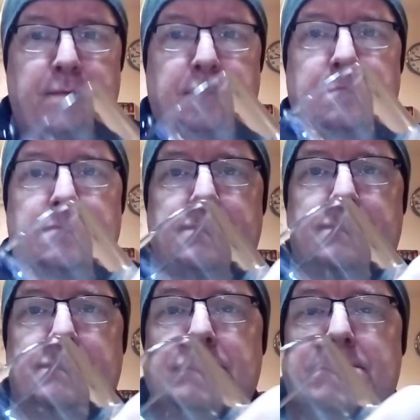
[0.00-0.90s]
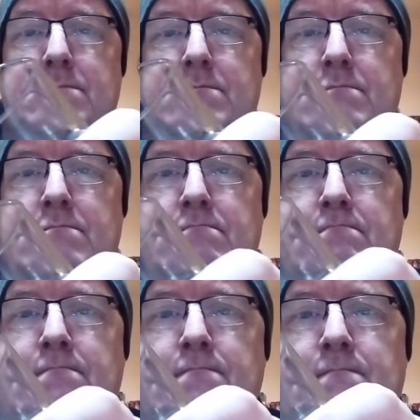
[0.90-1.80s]

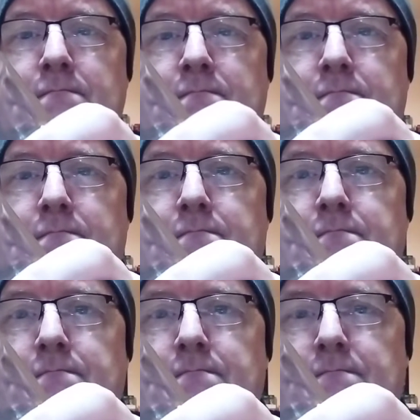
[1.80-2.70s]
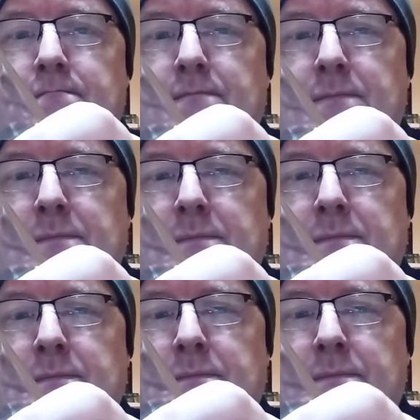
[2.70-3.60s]

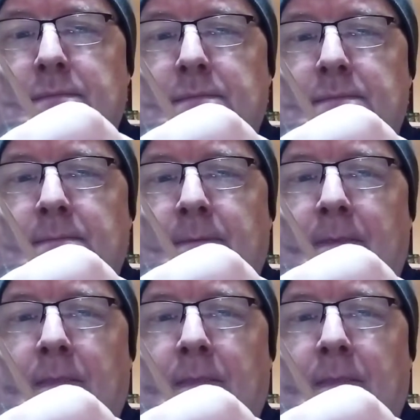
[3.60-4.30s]
No one is speaking in this clip.